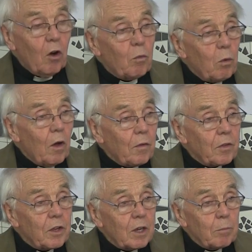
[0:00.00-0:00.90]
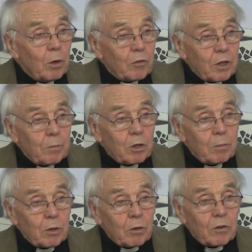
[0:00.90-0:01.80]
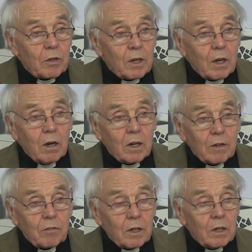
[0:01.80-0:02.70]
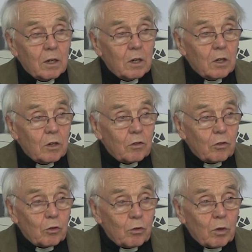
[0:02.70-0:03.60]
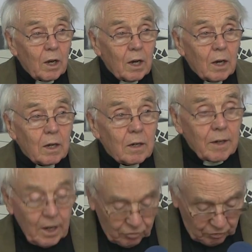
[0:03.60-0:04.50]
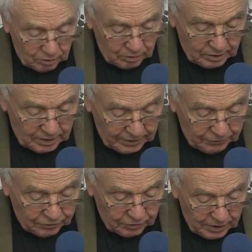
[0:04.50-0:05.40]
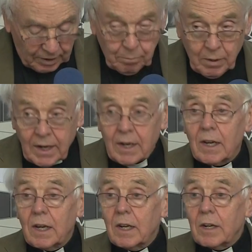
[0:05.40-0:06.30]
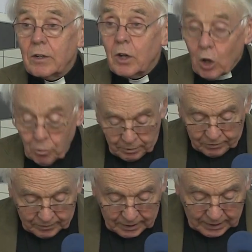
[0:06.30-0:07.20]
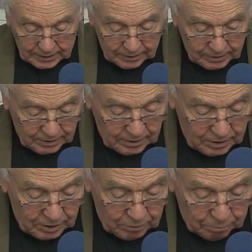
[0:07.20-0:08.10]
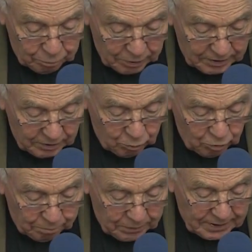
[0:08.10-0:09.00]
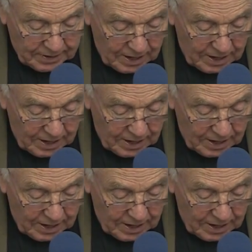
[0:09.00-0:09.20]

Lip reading: of what the Muslim community are giving to our national life today. Make no mistake, Britain would be